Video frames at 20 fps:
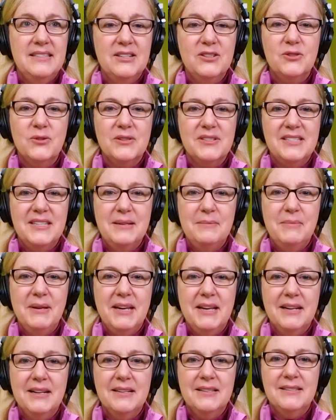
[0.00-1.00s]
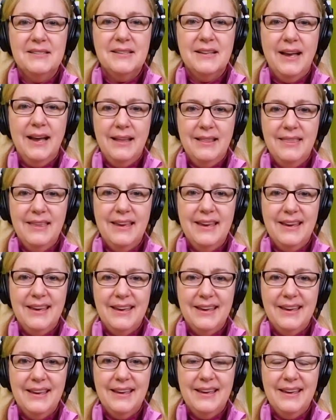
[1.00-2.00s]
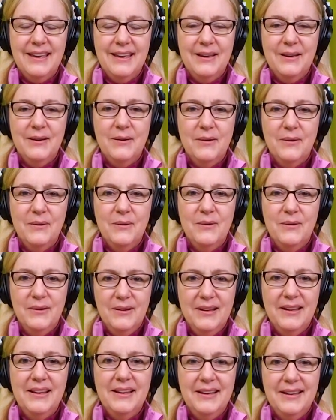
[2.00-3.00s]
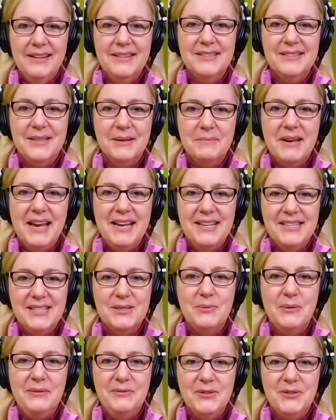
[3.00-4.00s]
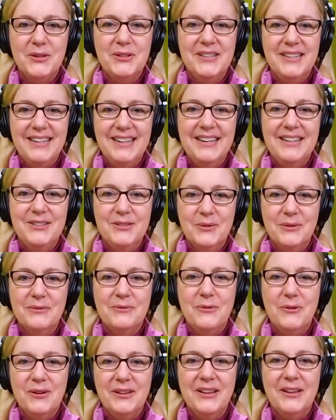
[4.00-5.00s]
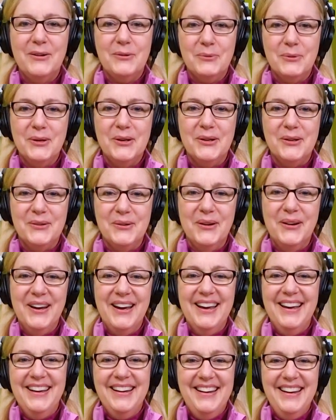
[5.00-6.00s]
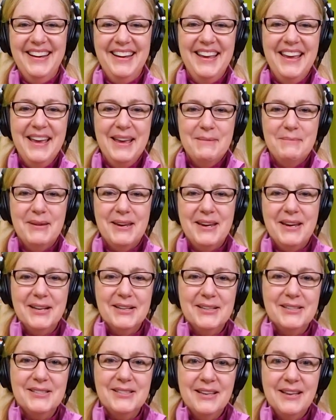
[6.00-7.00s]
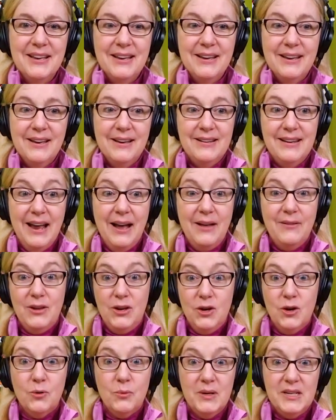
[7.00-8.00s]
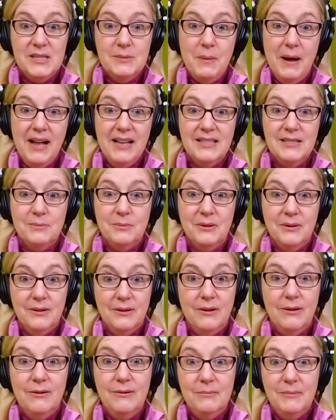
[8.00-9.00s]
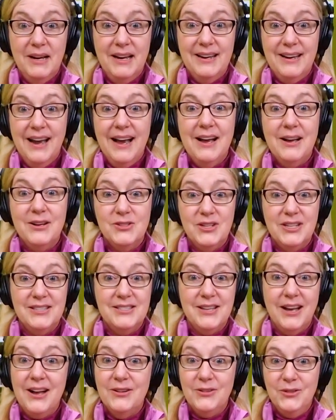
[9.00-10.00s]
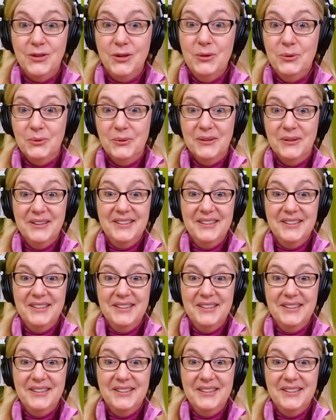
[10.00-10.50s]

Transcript: interesting because I think in some cases we've turned it into a 4-letter word, right? Because now that you're responsible, oh my gosh, it's on you.